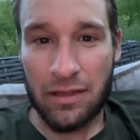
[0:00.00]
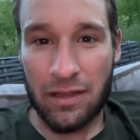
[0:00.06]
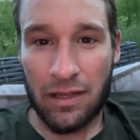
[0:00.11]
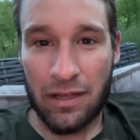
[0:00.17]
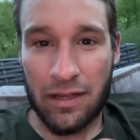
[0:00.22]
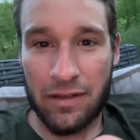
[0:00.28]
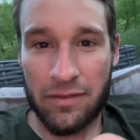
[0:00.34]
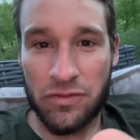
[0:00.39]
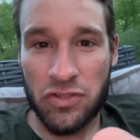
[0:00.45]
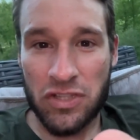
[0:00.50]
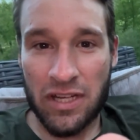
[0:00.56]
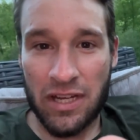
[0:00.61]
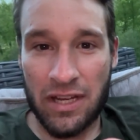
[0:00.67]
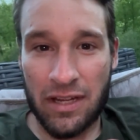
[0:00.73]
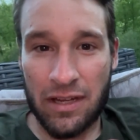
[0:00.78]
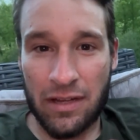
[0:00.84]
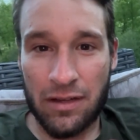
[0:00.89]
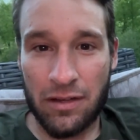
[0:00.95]
Live
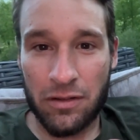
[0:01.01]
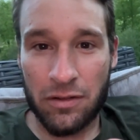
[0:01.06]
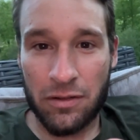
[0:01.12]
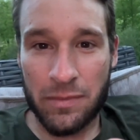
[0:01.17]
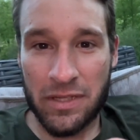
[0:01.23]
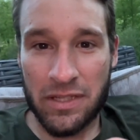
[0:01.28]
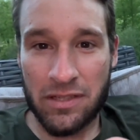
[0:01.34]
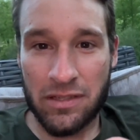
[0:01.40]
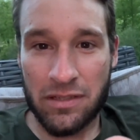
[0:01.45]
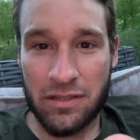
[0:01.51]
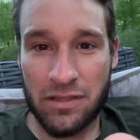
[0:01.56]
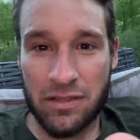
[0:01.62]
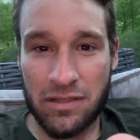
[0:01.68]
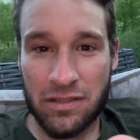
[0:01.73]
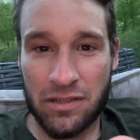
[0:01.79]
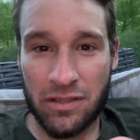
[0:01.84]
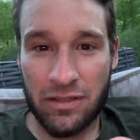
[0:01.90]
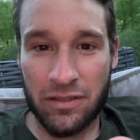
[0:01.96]
chat. All
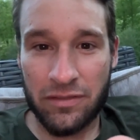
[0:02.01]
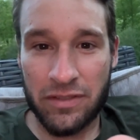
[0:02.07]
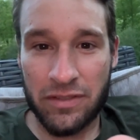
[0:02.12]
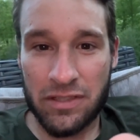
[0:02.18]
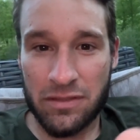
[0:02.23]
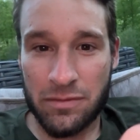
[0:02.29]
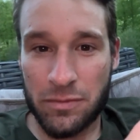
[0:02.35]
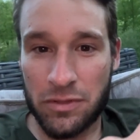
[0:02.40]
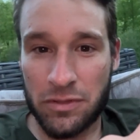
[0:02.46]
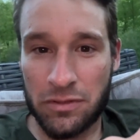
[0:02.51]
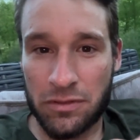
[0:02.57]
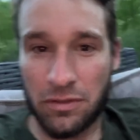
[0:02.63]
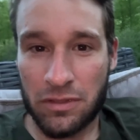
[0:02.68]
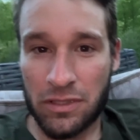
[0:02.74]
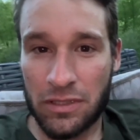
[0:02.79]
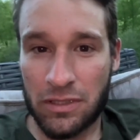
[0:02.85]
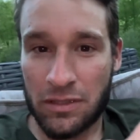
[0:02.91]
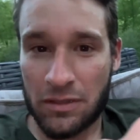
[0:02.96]
messages are visible.
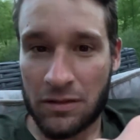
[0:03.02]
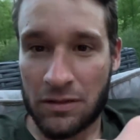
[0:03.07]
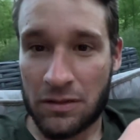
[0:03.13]
Okay.